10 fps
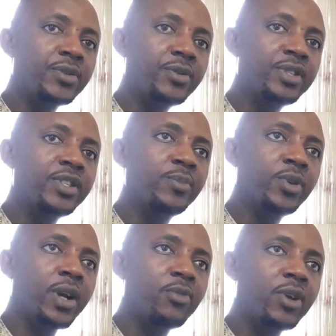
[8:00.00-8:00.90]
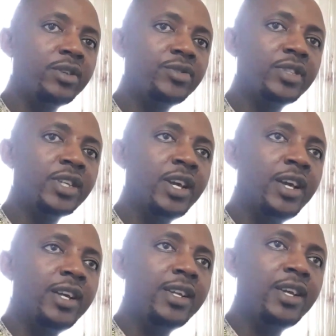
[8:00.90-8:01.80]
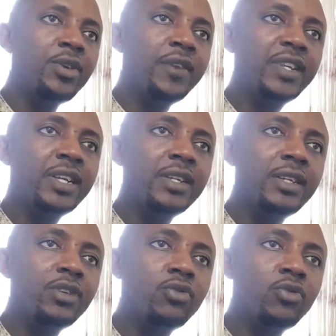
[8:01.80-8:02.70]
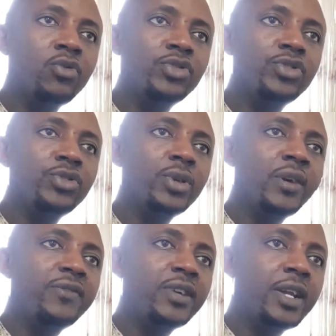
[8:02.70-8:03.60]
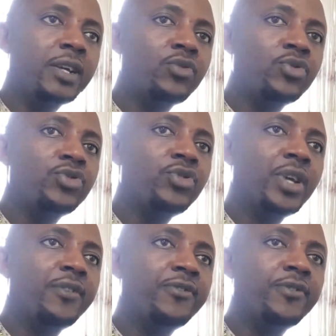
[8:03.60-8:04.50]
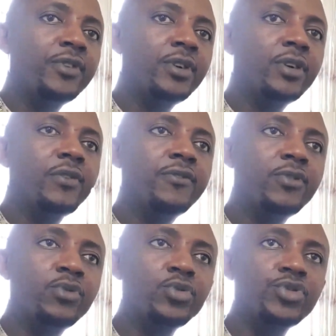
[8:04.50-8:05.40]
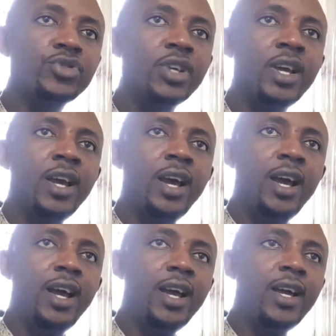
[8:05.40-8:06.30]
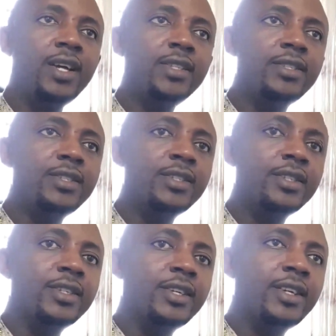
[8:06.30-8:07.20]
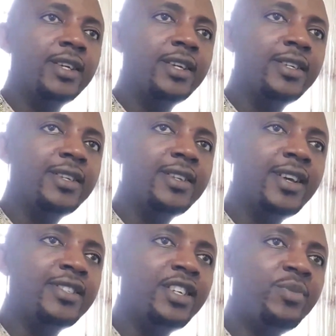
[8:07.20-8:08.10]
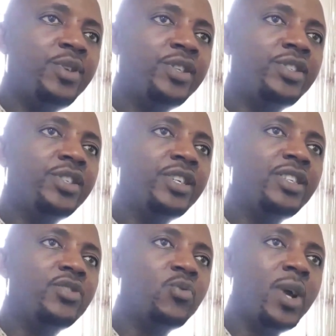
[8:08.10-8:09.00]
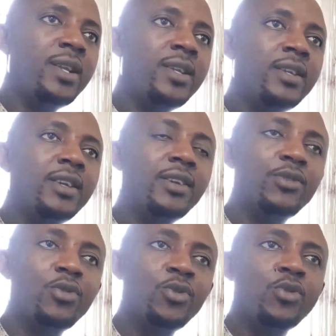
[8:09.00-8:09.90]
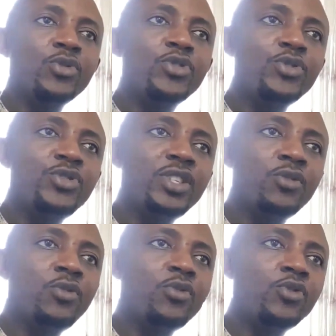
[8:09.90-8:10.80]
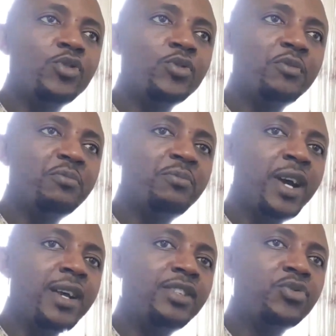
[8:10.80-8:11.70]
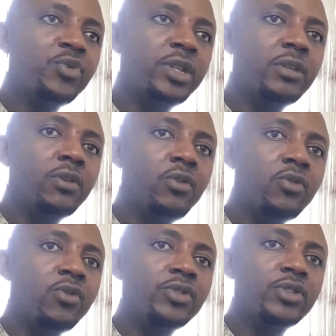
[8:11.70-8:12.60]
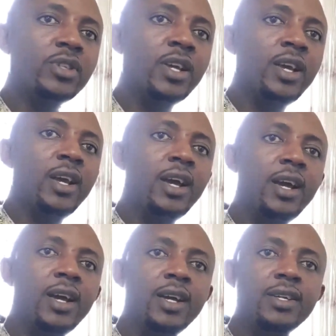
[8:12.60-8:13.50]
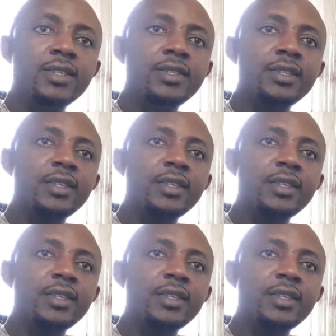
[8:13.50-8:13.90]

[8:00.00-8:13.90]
or the simple carbohydrates. There you have the glucose, you have galactose, you have fructose. And the next image is when glucose, you see glucose binds with glucose, and